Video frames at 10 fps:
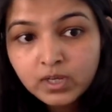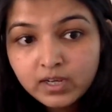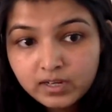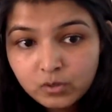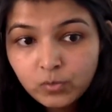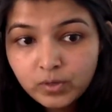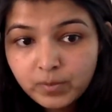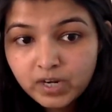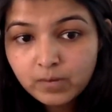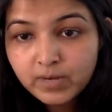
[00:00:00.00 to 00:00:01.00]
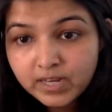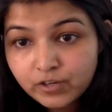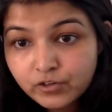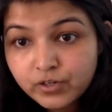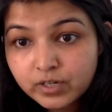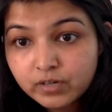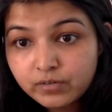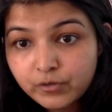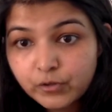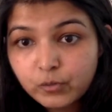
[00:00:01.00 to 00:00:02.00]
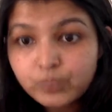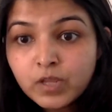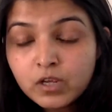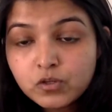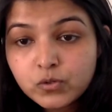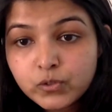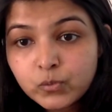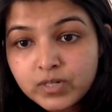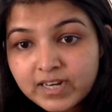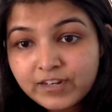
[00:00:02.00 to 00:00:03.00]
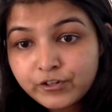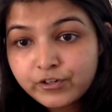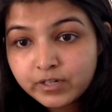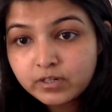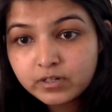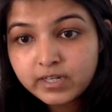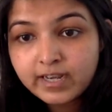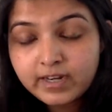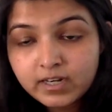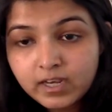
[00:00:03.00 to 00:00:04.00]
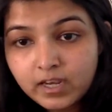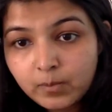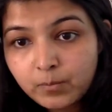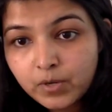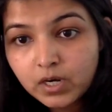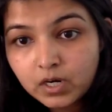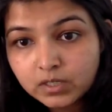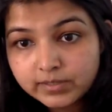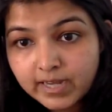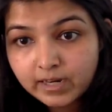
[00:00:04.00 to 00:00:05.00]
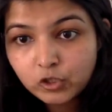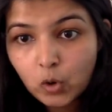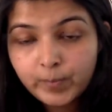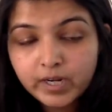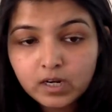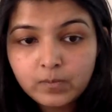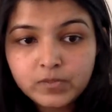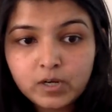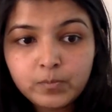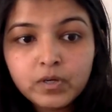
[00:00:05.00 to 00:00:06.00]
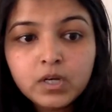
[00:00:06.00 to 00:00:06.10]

it will become like a trigger for you. So you will get triggered anytime that topic comes up.